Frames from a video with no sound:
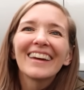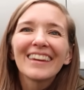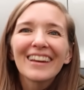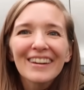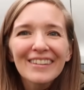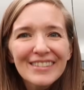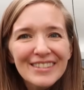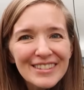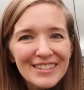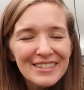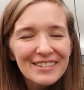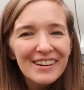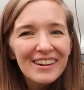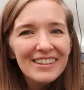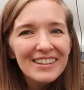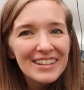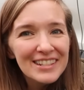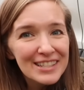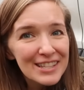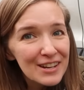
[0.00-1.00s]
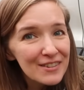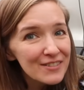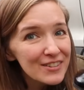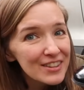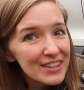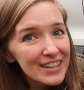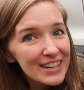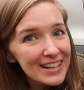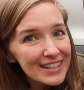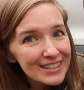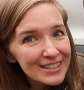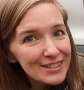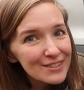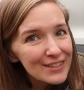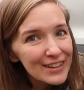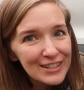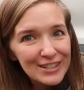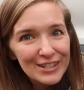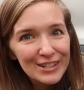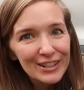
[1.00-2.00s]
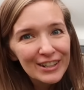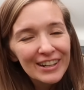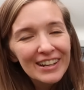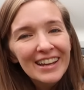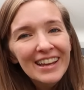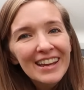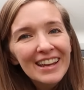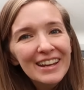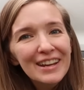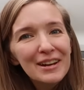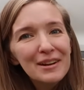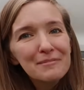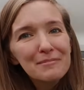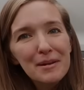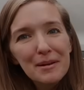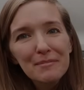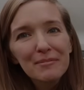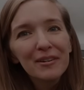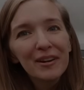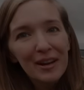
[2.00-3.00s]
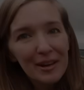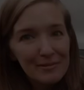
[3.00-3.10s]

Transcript: and I will see you all next time for the next adventure here at Paper